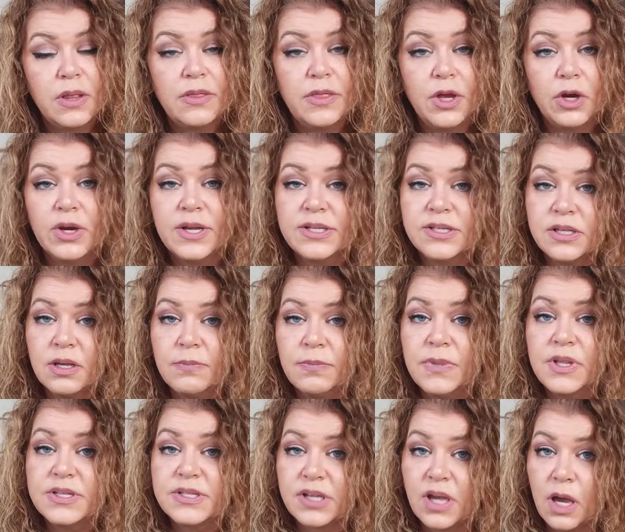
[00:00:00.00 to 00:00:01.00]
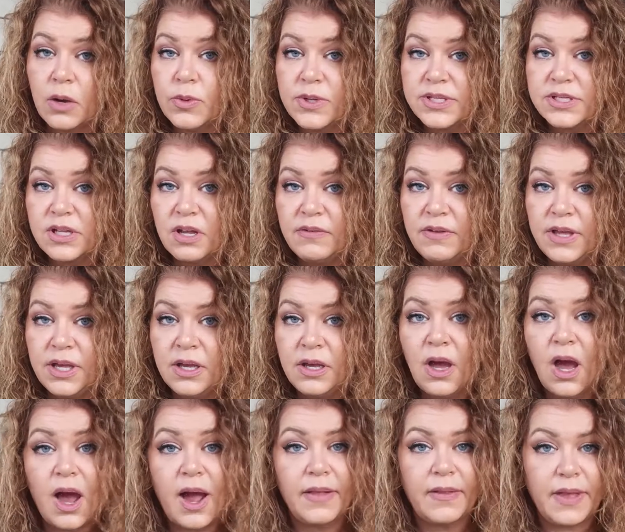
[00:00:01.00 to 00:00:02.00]
There is some that's cut with stevia.
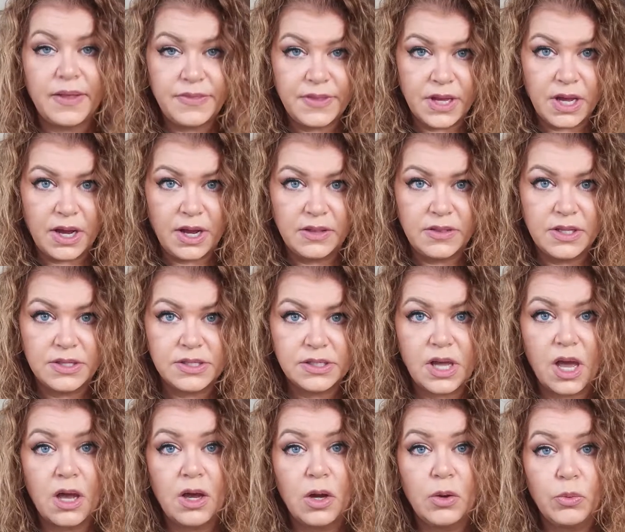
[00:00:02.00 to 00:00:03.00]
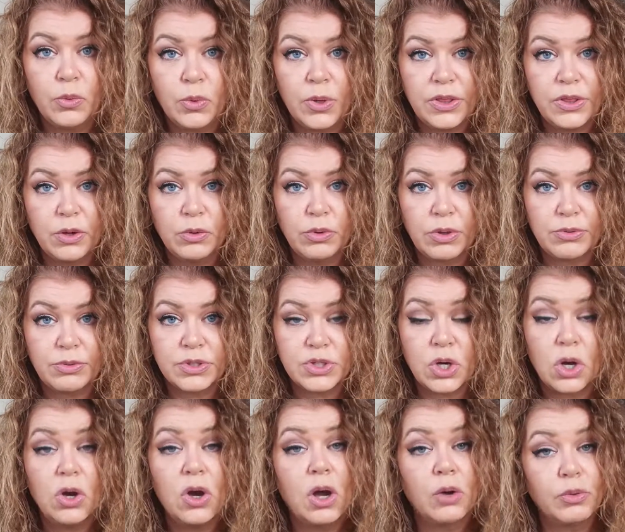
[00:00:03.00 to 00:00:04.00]
I like the kind that's cut with
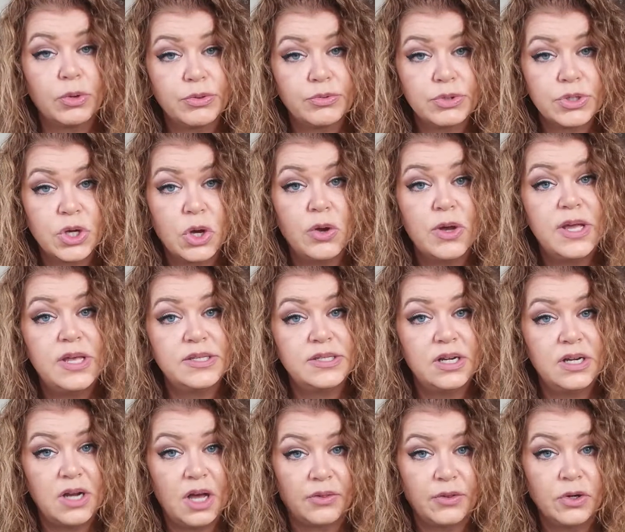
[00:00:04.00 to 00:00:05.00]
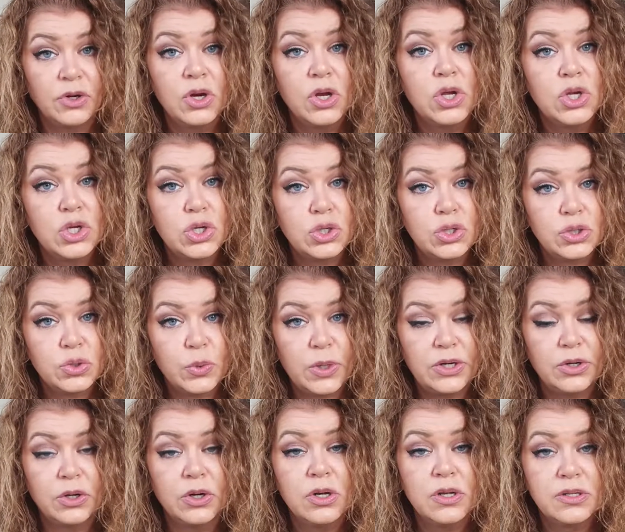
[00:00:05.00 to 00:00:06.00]
erythritol. Erythritol is another
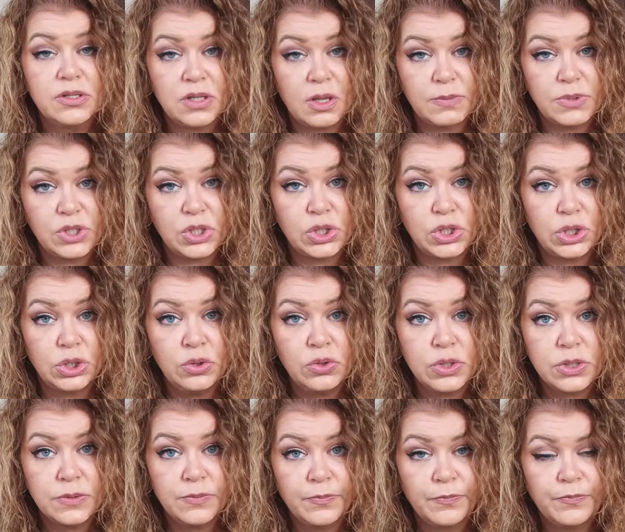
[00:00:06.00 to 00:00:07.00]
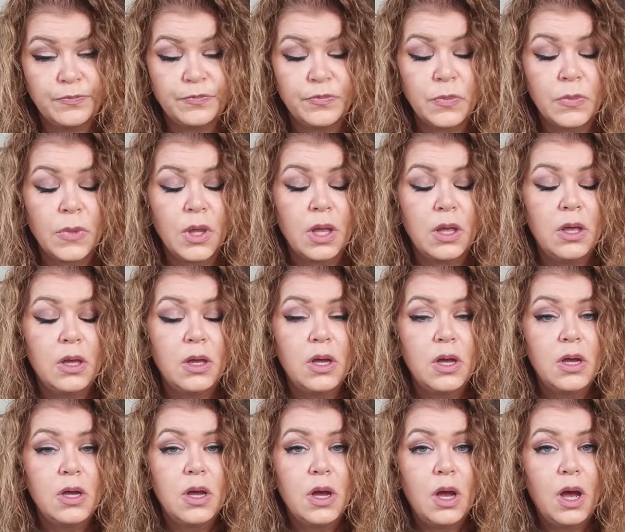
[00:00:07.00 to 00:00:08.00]
sweetener substitute.
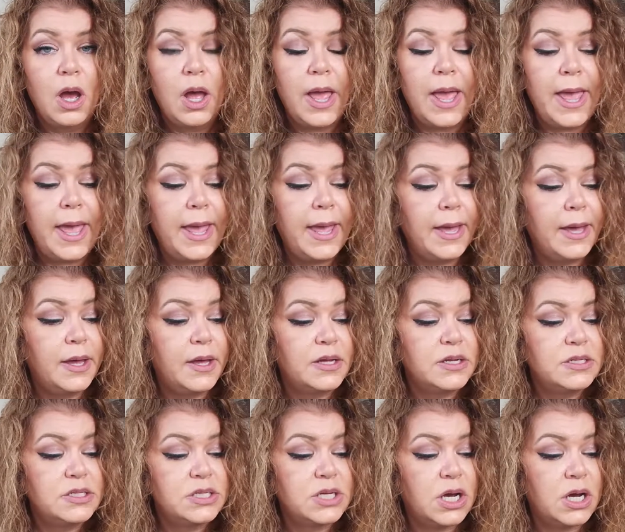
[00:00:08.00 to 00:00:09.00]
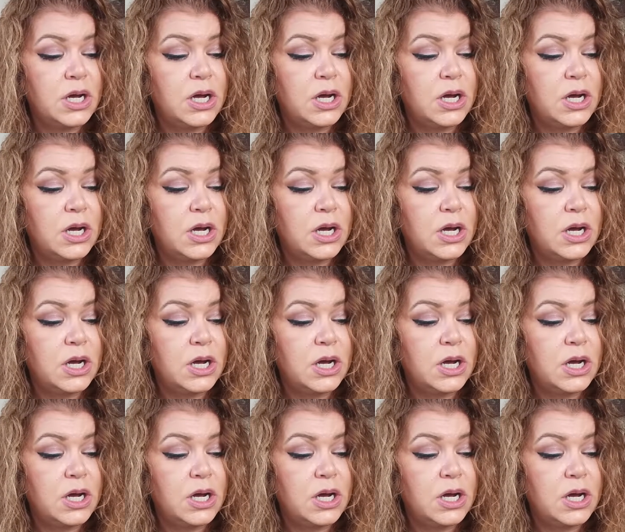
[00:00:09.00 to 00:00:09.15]
And